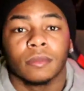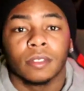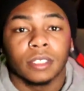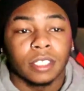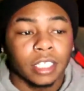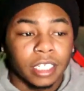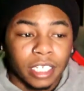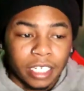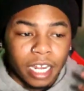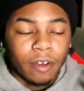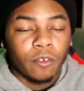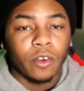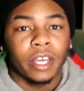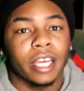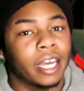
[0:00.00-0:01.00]
See, the
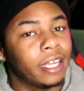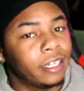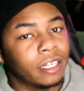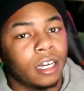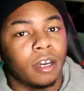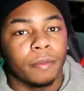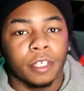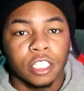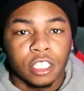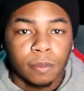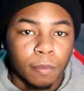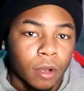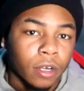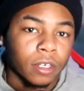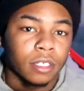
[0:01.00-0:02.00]
devil, he ain't dumb. He's
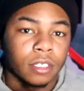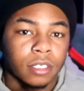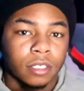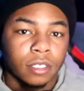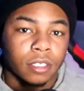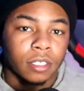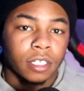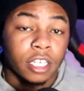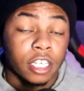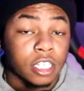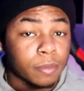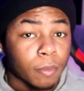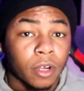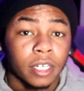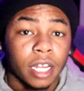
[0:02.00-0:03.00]
smart. He a
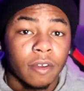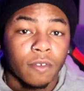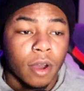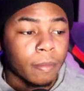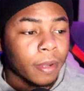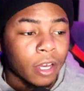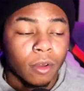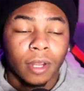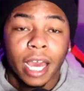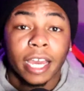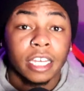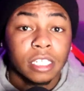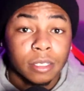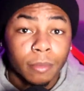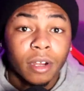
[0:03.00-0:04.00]
smart devil. I'm not gonna lie,
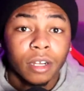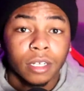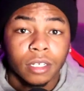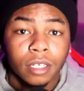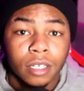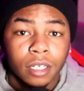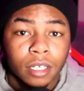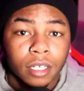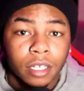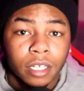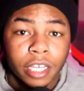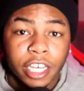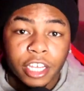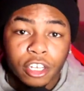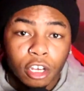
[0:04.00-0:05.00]
he's smart.
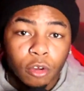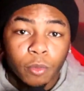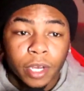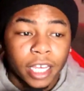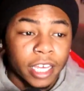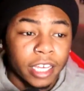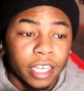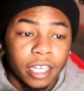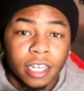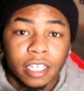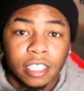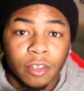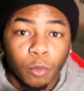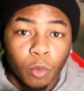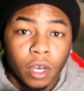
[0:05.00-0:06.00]
He know what can get
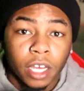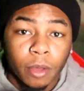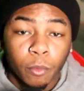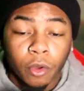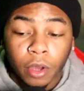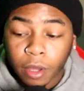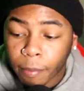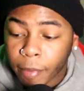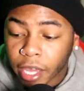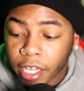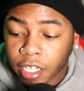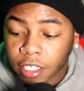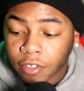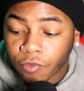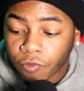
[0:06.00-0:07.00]
us and what what can make
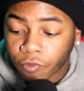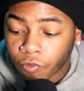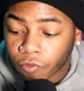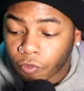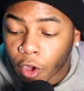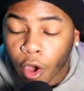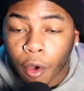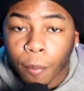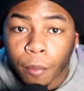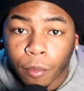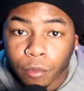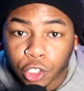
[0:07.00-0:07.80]
us fall